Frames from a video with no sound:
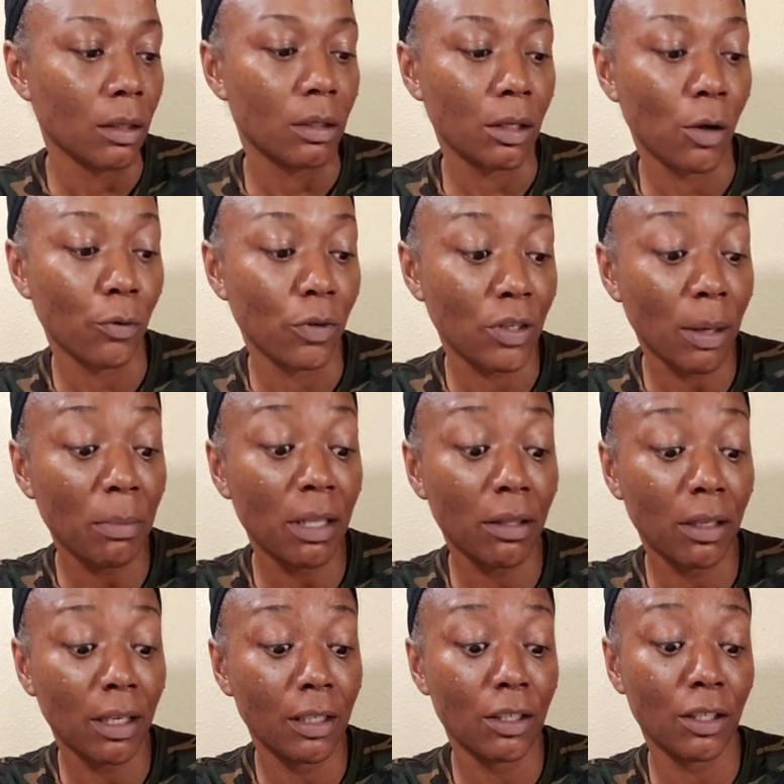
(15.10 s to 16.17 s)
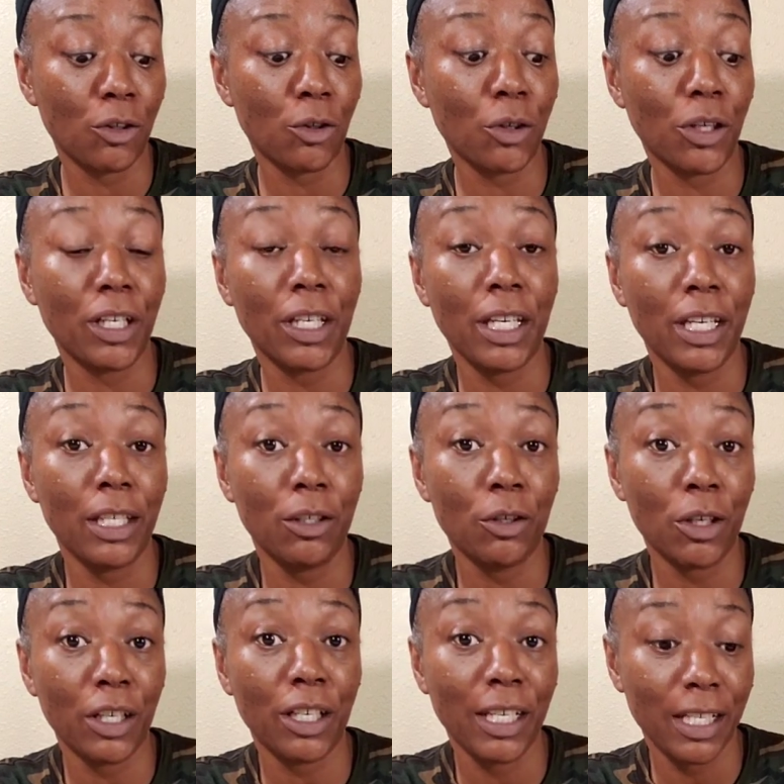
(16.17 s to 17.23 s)
So some of the things that you're going
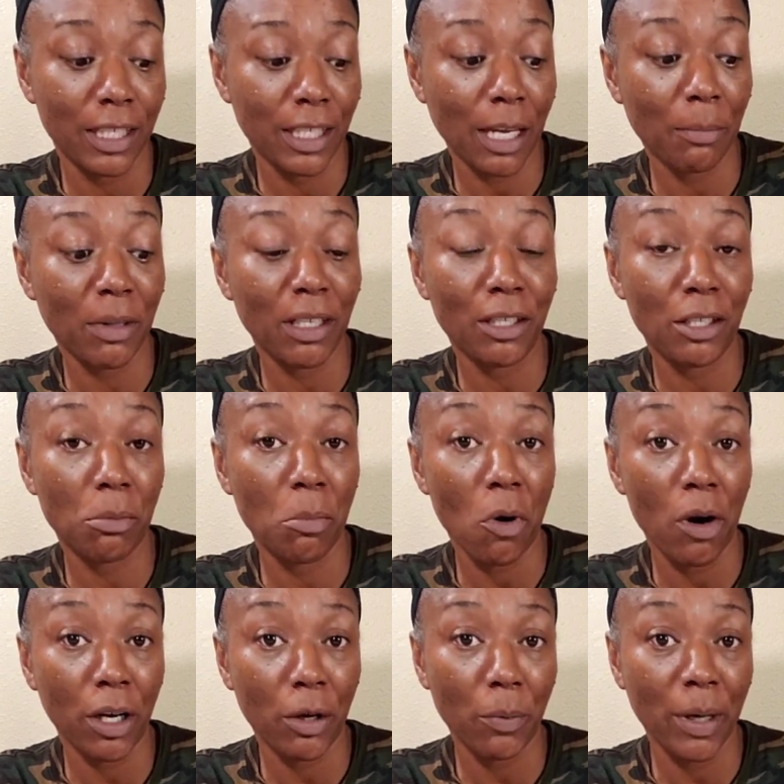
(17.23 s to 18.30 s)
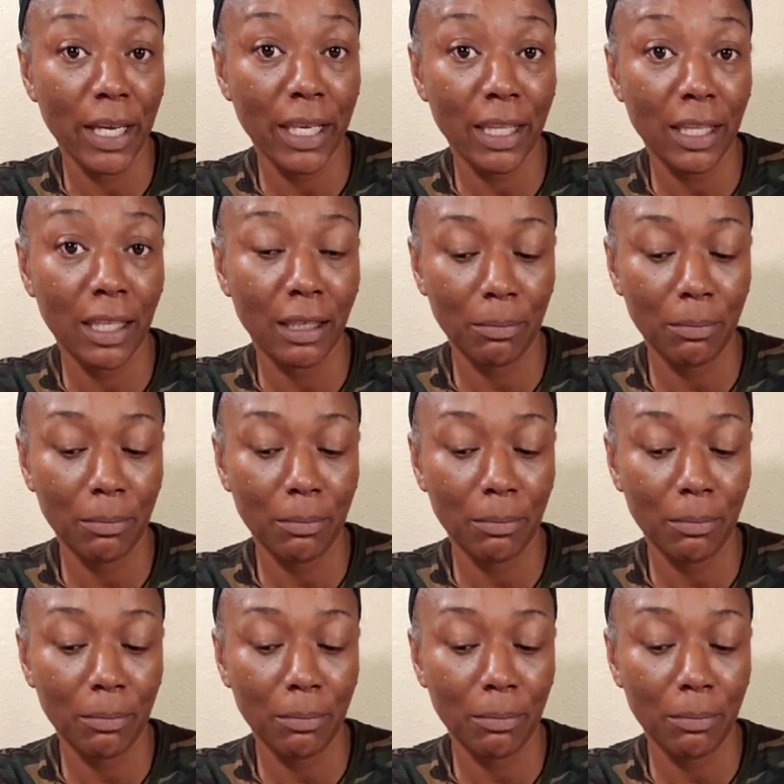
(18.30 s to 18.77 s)
to need something to mark with.